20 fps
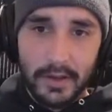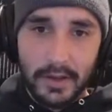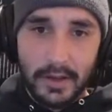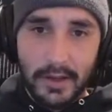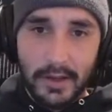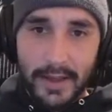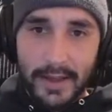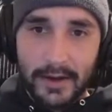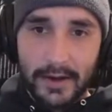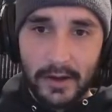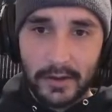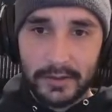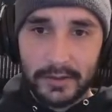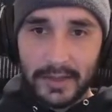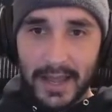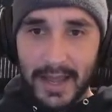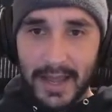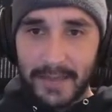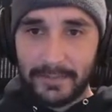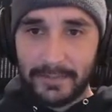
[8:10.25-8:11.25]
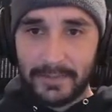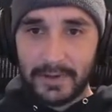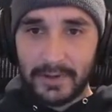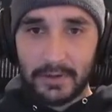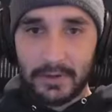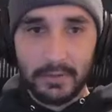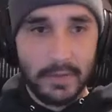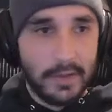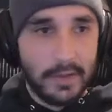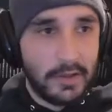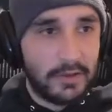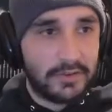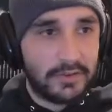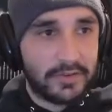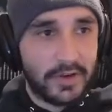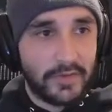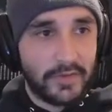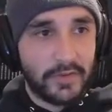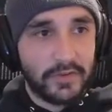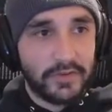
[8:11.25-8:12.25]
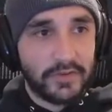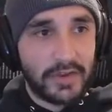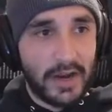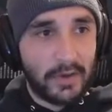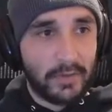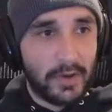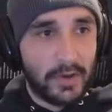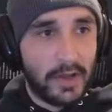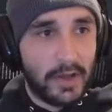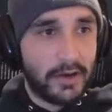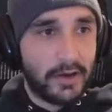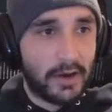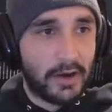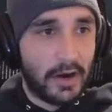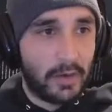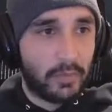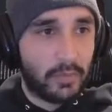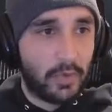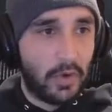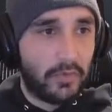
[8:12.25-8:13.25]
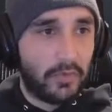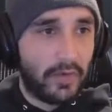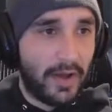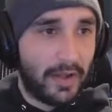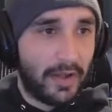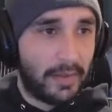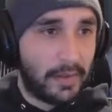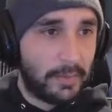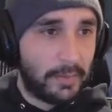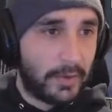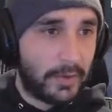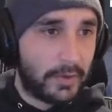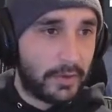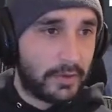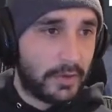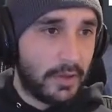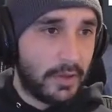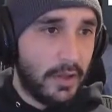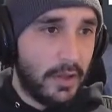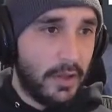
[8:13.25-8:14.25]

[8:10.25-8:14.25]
at all times, and the servers that I run are on profiling build.